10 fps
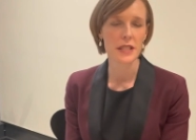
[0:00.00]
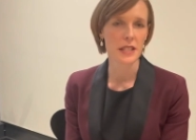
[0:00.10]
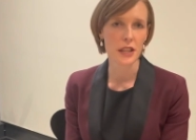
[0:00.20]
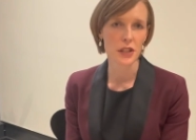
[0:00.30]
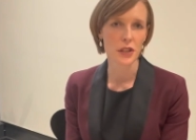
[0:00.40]
this
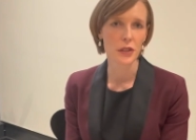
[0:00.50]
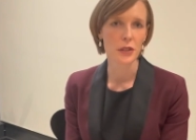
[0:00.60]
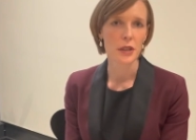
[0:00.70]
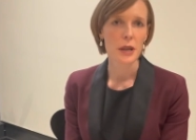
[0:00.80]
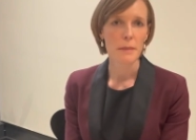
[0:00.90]
issue
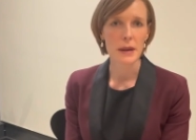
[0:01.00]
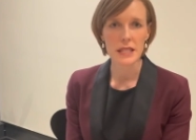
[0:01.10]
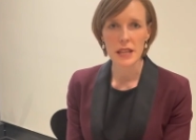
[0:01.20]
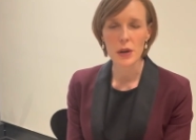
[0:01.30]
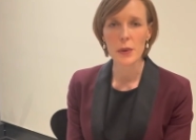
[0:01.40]
by
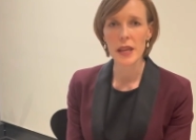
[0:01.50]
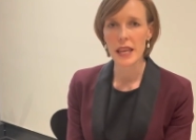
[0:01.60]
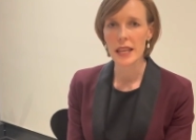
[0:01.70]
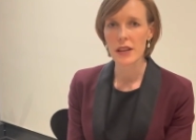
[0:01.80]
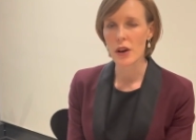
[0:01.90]
zeroing
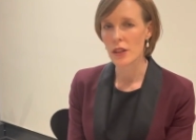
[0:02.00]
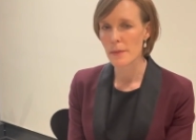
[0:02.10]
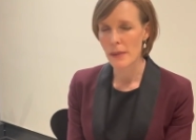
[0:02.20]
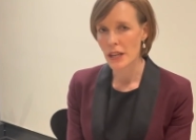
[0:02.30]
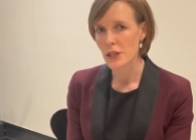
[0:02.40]
in on the
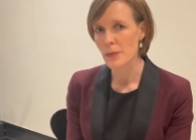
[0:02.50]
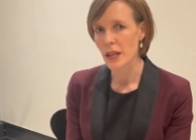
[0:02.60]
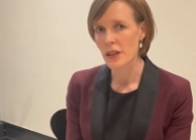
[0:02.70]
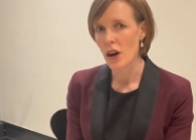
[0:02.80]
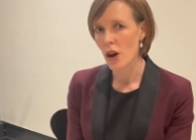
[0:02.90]

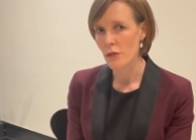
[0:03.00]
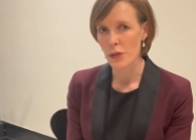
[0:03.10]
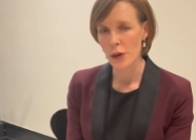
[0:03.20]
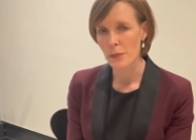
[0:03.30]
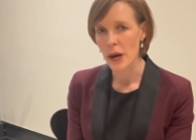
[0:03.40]
management of
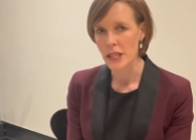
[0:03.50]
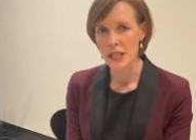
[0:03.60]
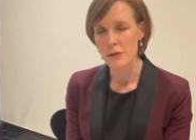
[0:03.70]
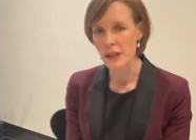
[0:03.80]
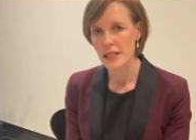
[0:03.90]

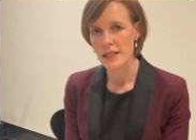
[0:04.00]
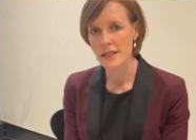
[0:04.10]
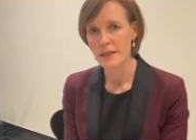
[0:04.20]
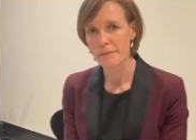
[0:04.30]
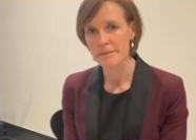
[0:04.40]
third-party
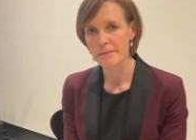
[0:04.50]
risks.